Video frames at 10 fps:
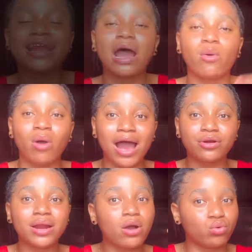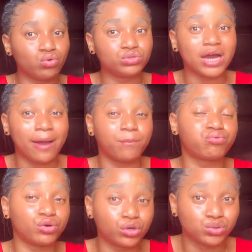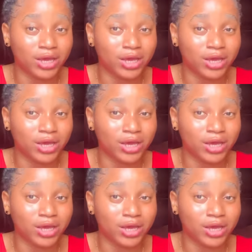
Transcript: Now, another good product